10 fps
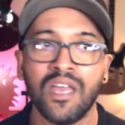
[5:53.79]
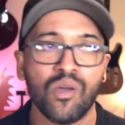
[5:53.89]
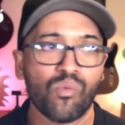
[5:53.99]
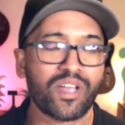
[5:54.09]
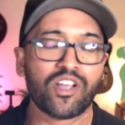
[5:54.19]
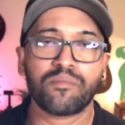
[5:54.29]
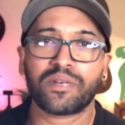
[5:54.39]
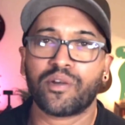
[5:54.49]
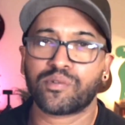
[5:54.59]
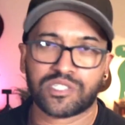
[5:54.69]
Y
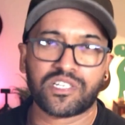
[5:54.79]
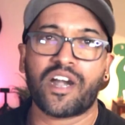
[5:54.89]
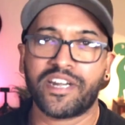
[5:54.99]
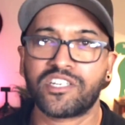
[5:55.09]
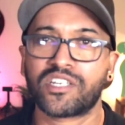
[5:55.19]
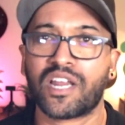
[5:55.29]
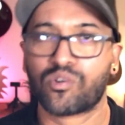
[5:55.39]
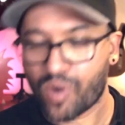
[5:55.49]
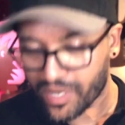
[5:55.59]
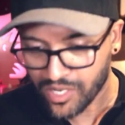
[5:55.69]
Combinator was starting to get
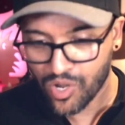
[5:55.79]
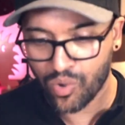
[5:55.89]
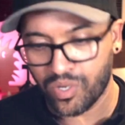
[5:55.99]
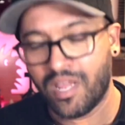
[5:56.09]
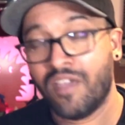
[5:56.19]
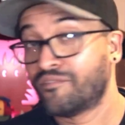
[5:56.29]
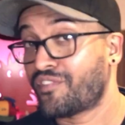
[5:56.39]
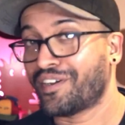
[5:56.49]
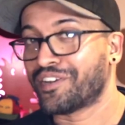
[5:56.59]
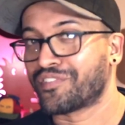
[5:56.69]
quite known.
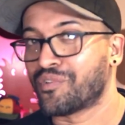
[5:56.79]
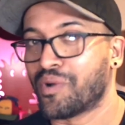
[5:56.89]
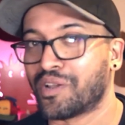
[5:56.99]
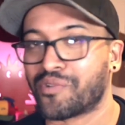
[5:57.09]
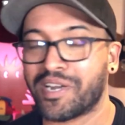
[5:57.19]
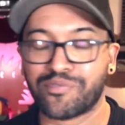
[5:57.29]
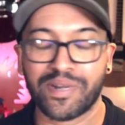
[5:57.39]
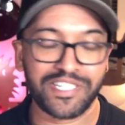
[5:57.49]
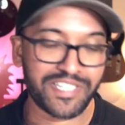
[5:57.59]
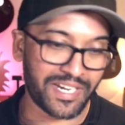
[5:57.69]
Very different world, right?
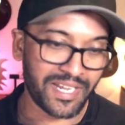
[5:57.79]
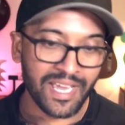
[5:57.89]
2010.